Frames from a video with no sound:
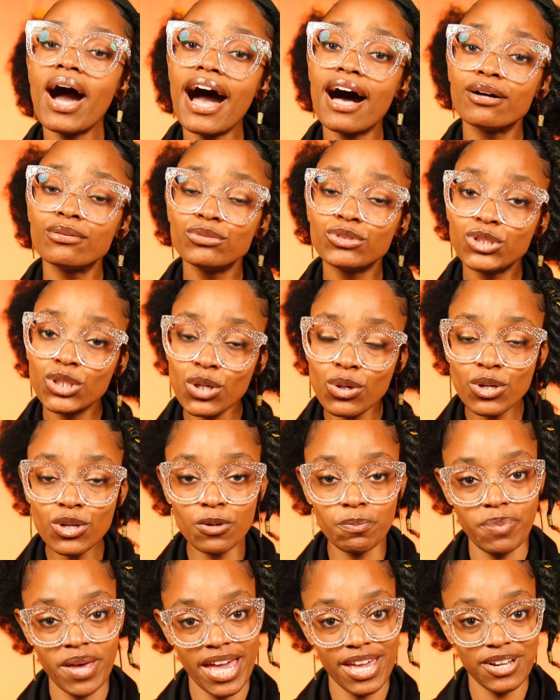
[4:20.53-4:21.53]
how do
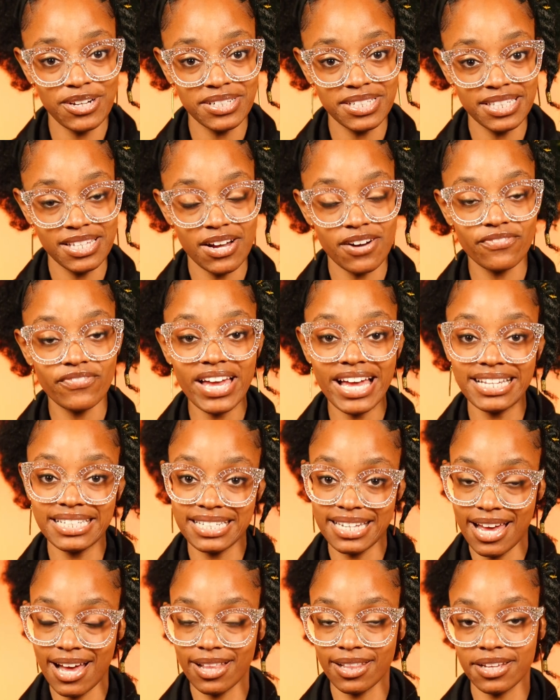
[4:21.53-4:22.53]
you pay yourself as
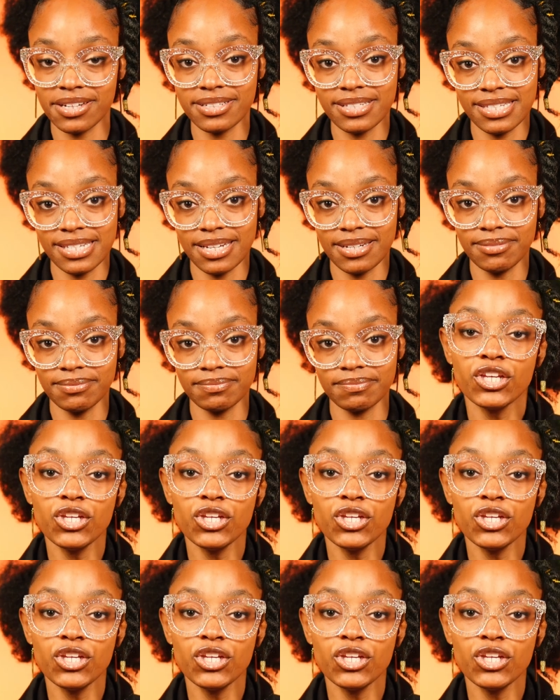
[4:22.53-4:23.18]
an LLC?